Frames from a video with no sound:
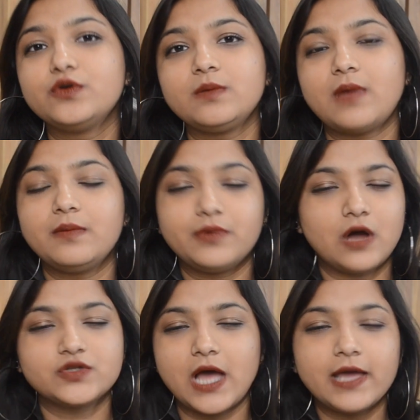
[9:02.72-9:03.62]
doing my
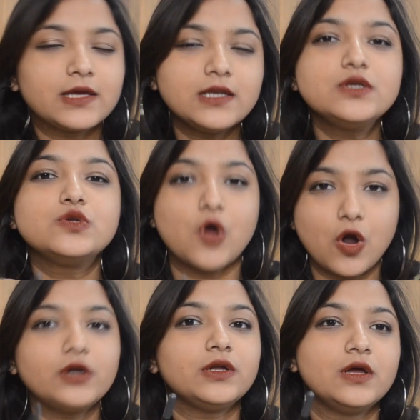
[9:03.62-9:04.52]
brows. I
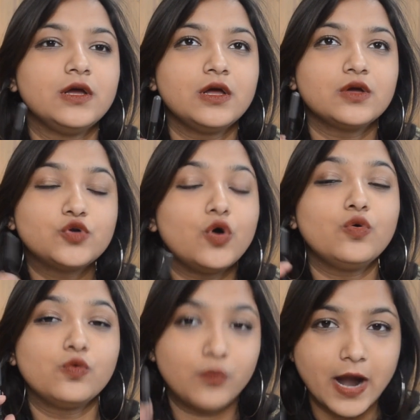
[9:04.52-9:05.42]
cannot
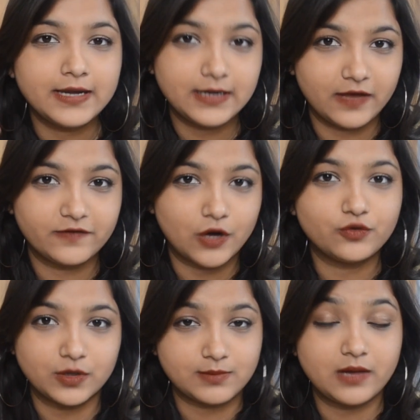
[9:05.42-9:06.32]
go one day without
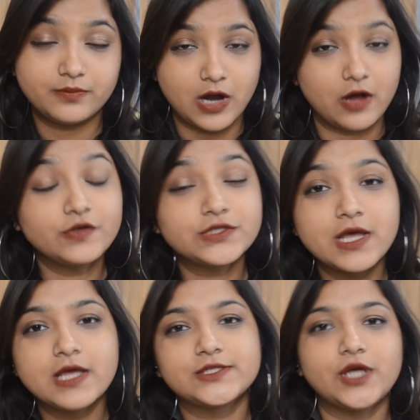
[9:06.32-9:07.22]
doing my brows,
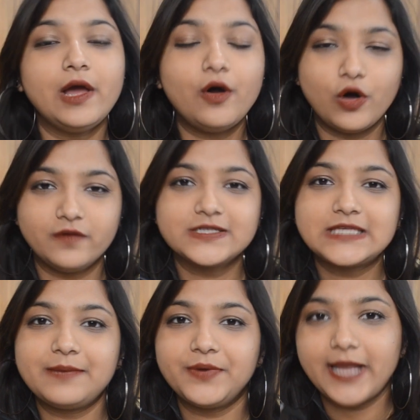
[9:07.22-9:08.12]
so I always
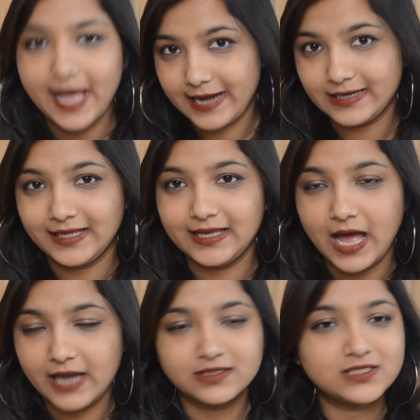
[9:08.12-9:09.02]
keep it handy,
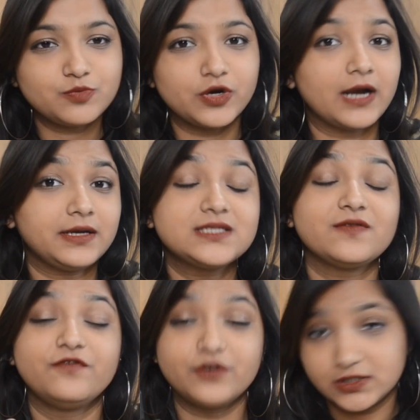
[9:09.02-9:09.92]
and this product is
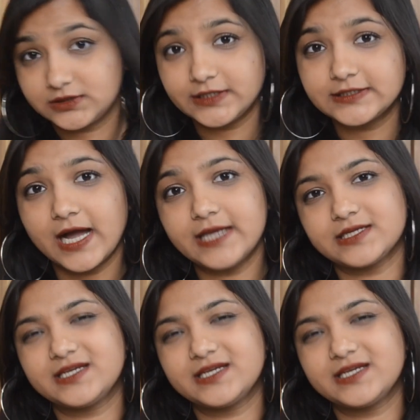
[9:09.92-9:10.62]
worth it, guys.